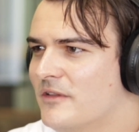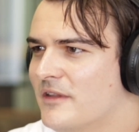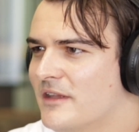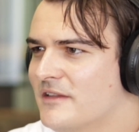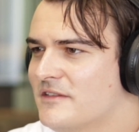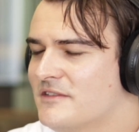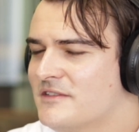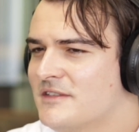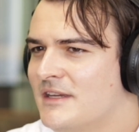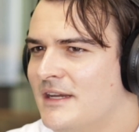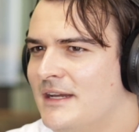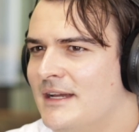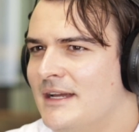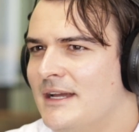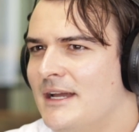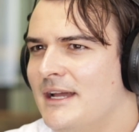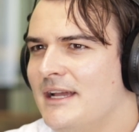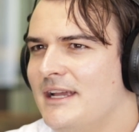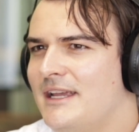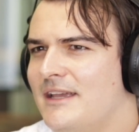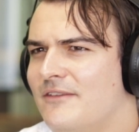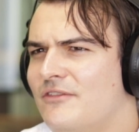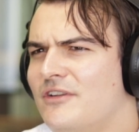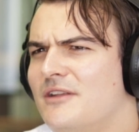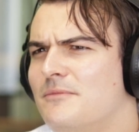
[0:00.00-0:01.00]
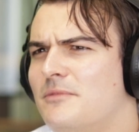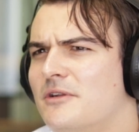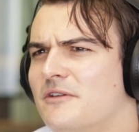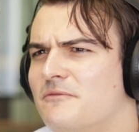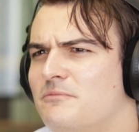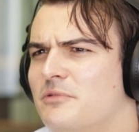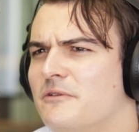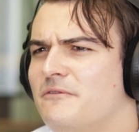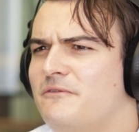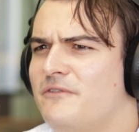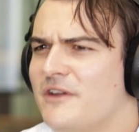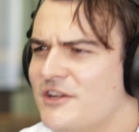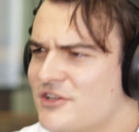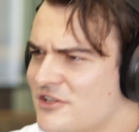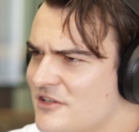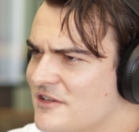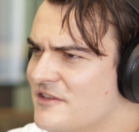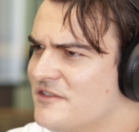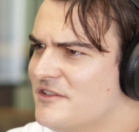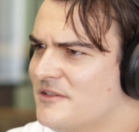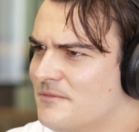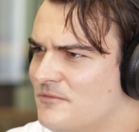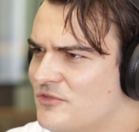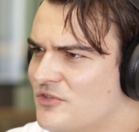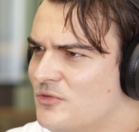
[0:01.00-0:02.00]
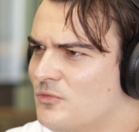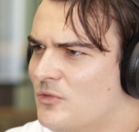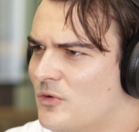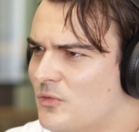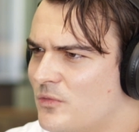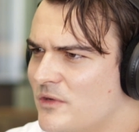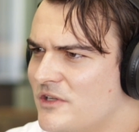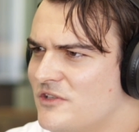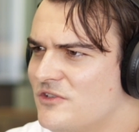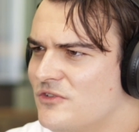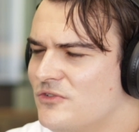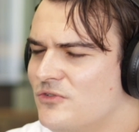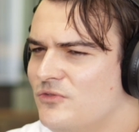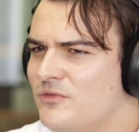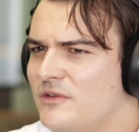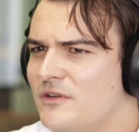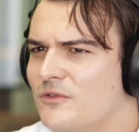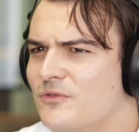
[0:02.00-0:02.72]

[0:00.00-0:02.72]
That's given a bit of professionalism to what we do,